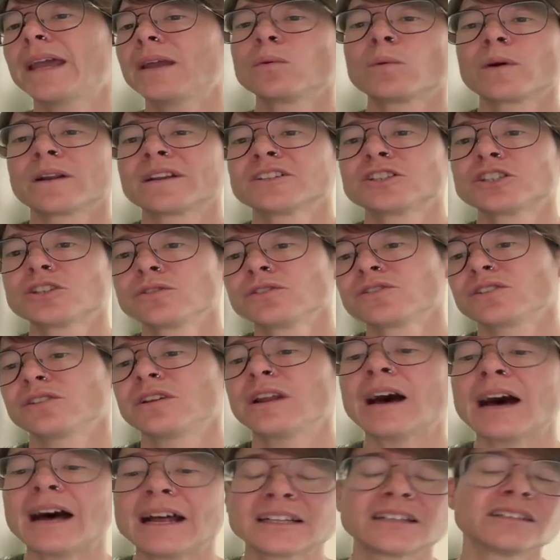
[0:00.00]
want to choose
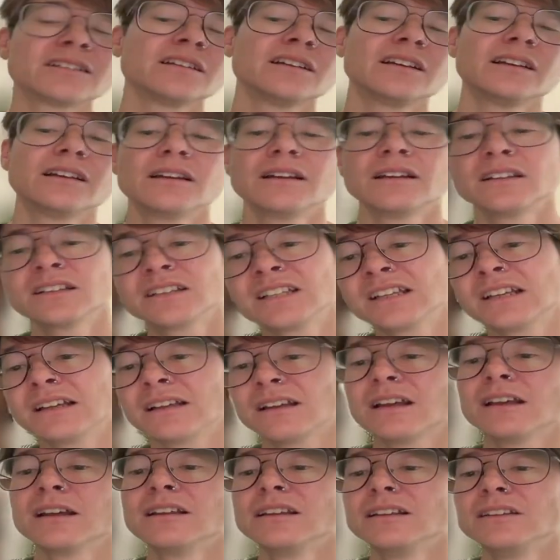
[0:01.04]
not
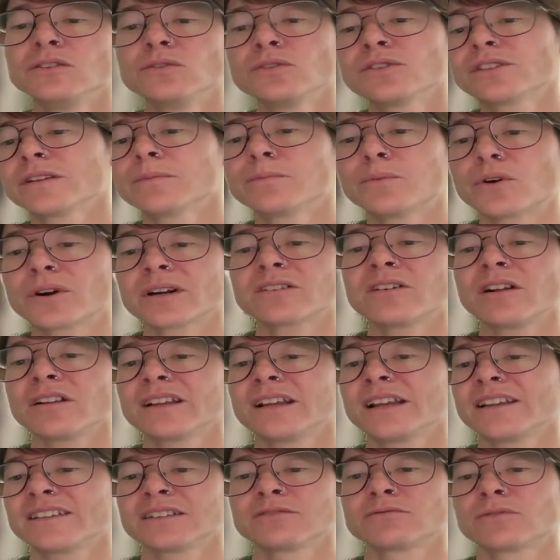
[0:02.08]
to use the border
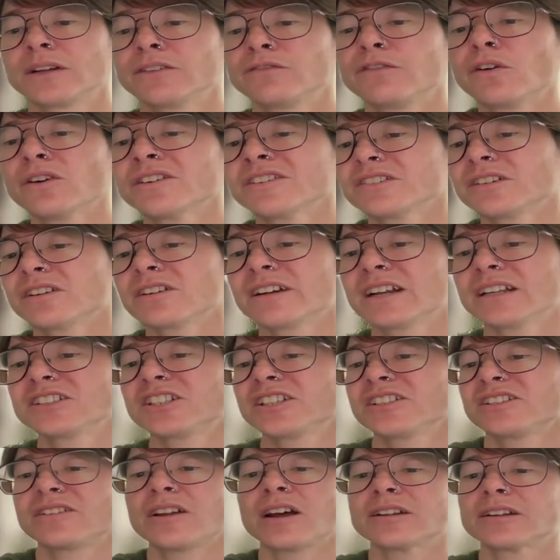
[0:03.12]
collie as a reinforcer and
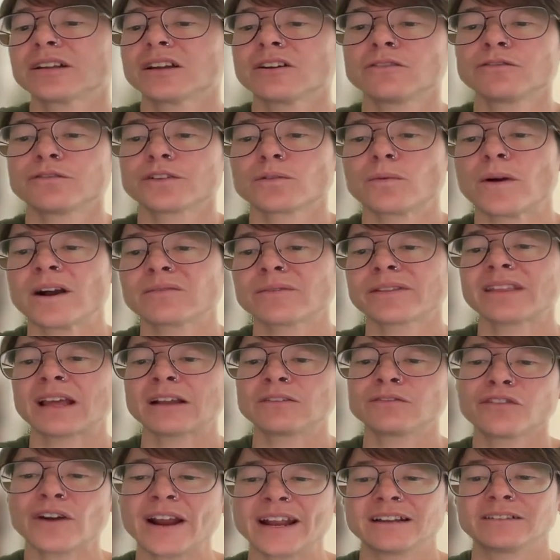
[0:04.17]
just not go for a walk with that
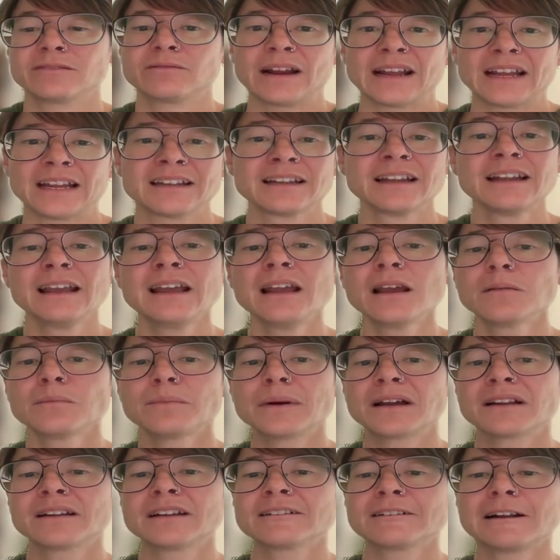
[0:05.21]
friend, right?
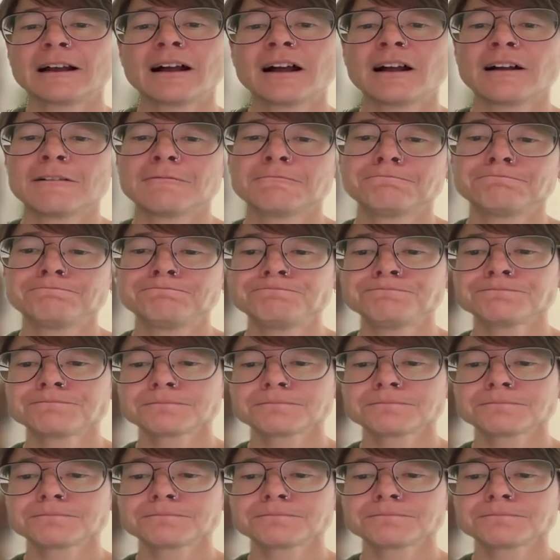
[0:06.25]
But I